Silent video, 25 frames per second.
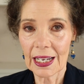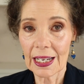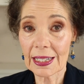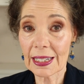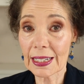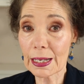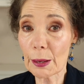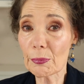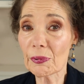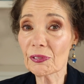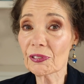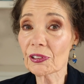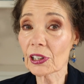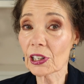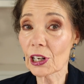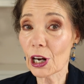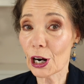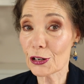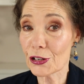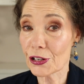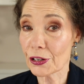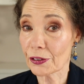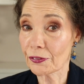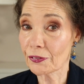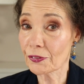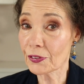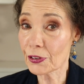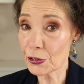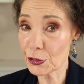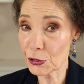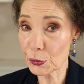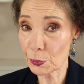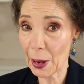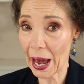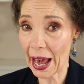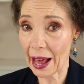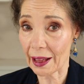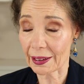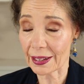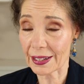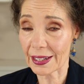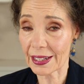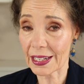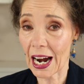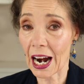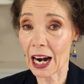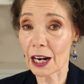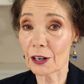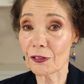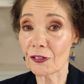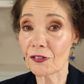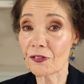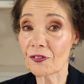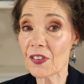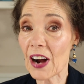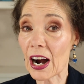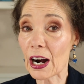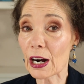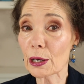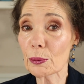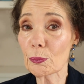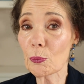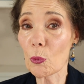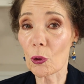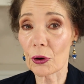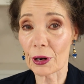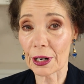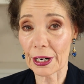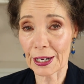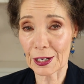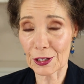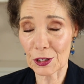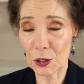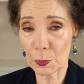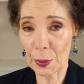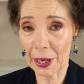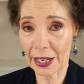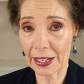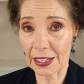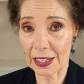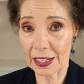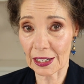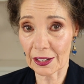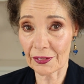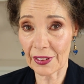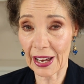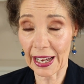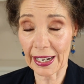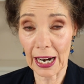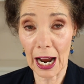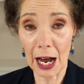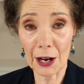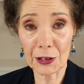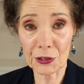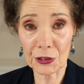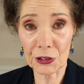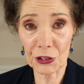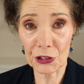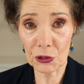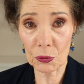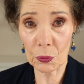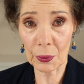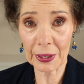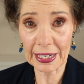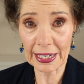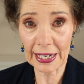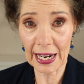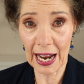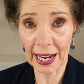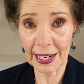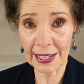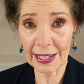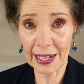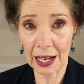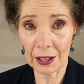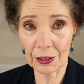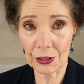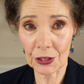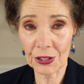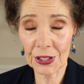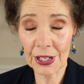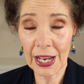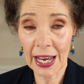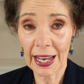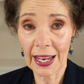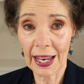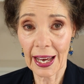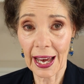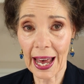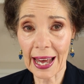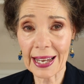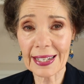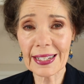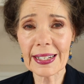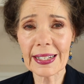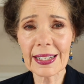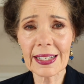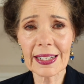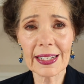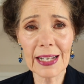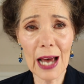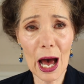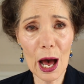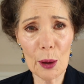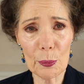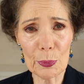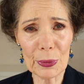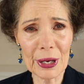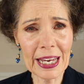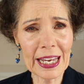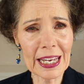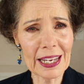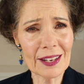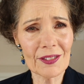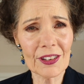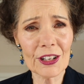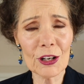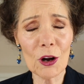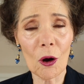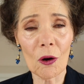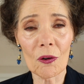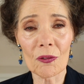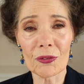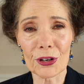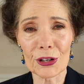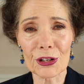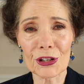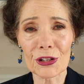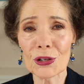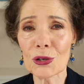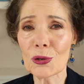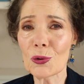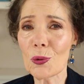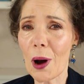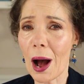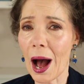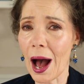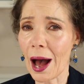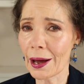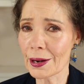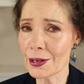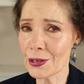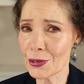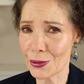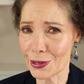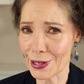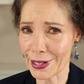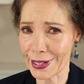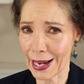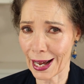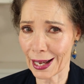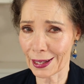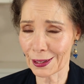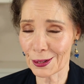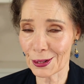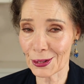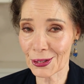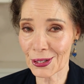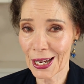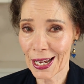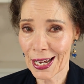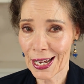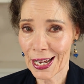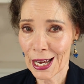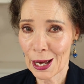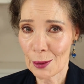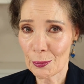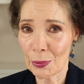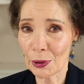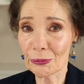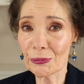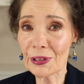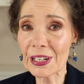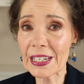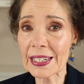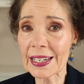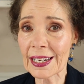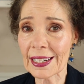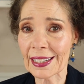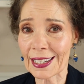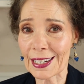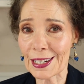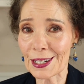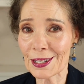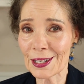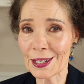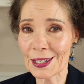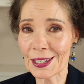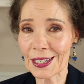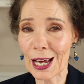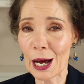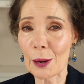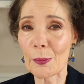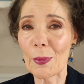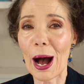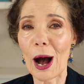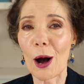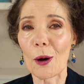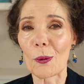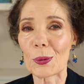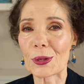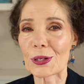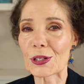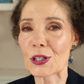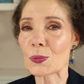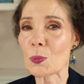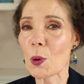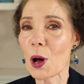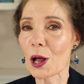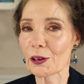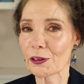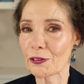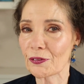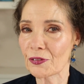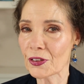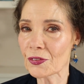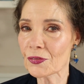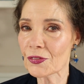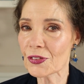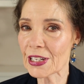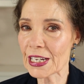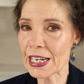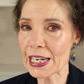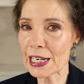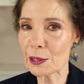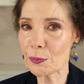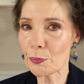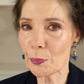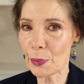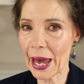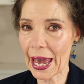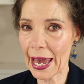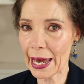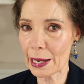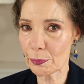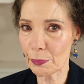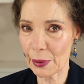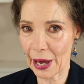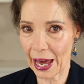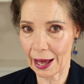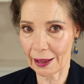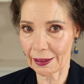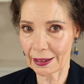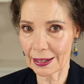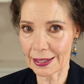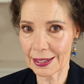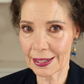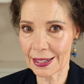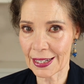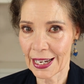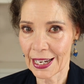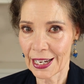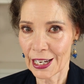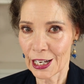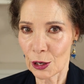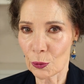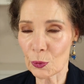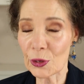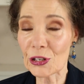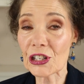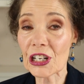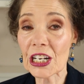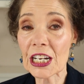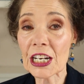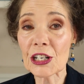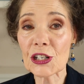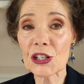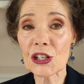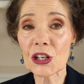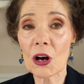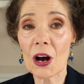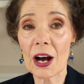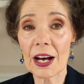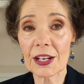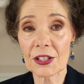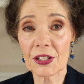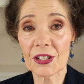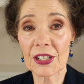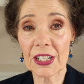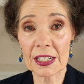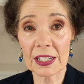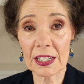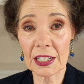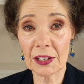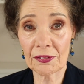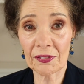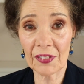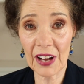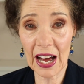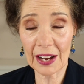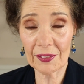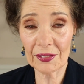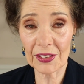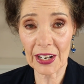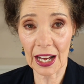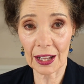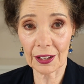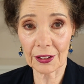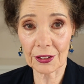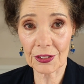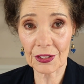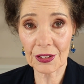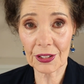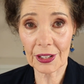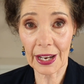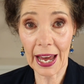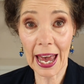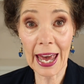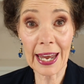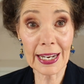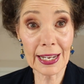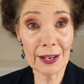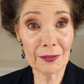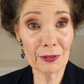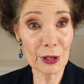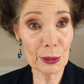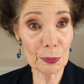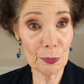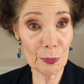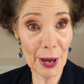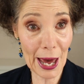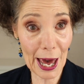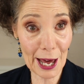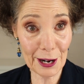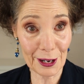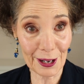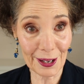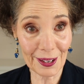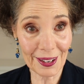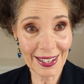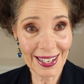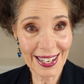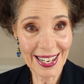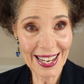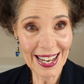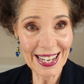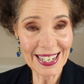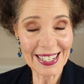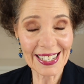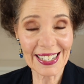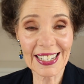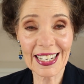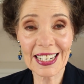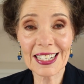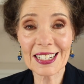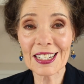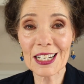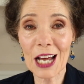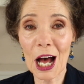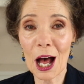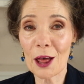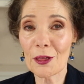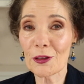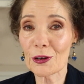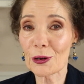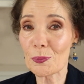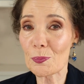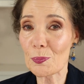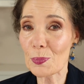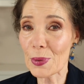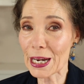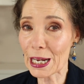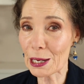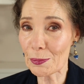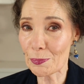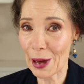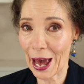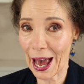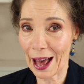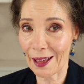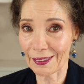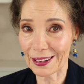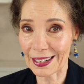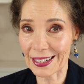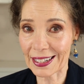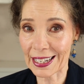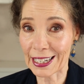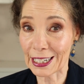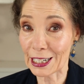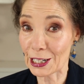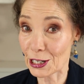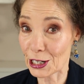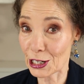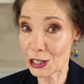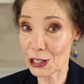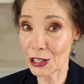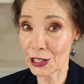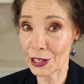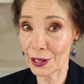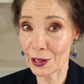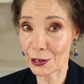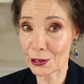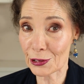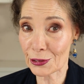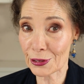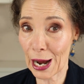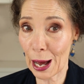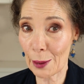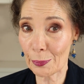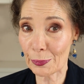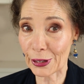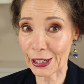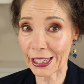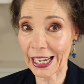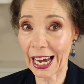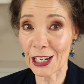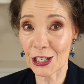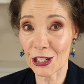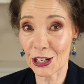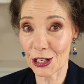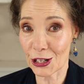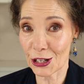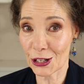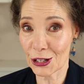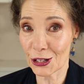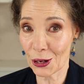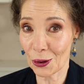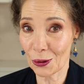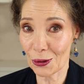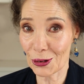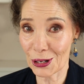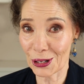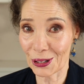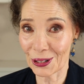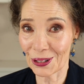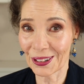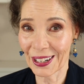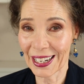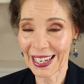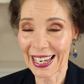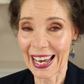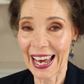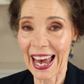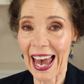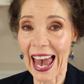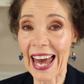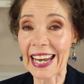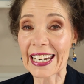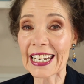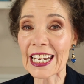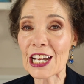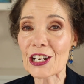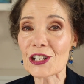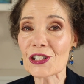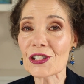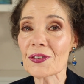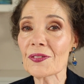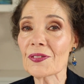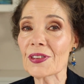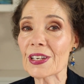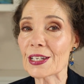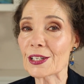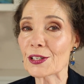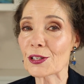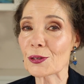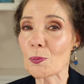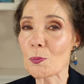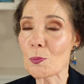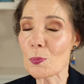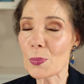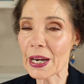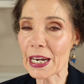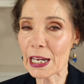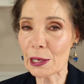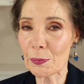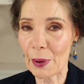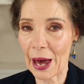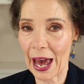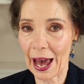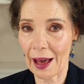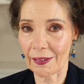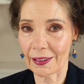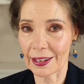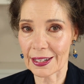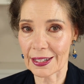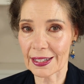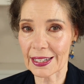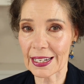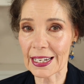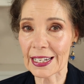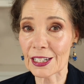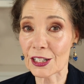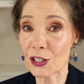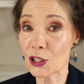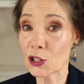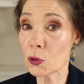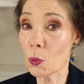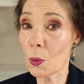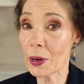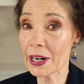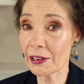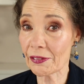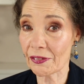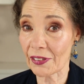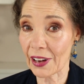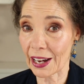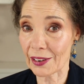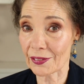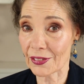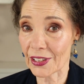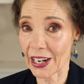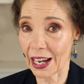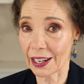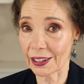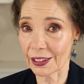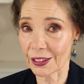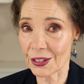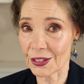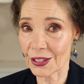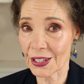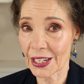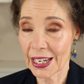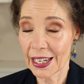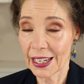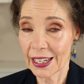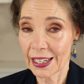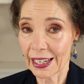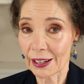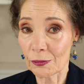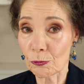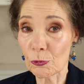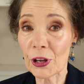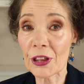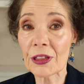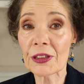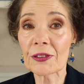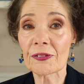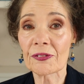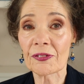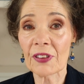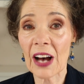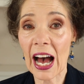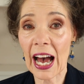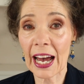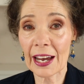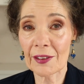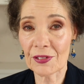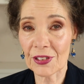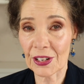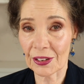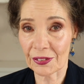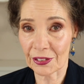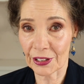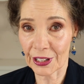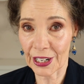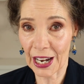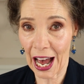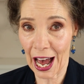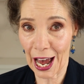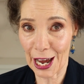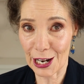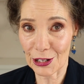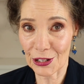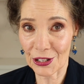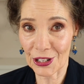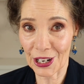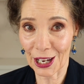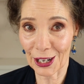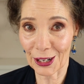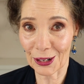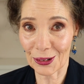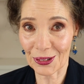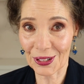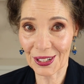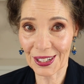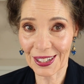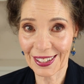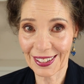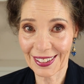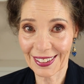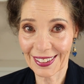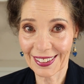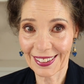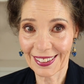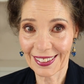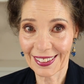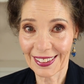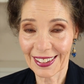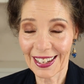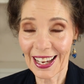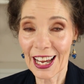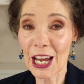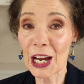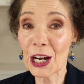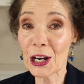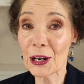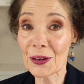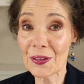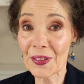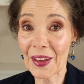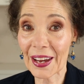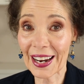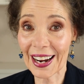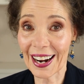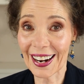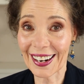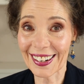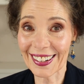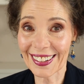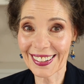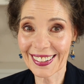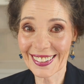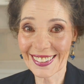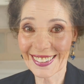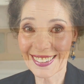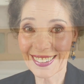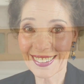Some of her larger first palettes are far more expensive at $129, and some even over $200. But recently she's come out with smaller 15 pan palettes, which each cost $65. And even better, 6 other mini palettes in addition to the Tropic I just showed you. And each of these mini palettes is $25, with 5 different eyeshadows. Here they are.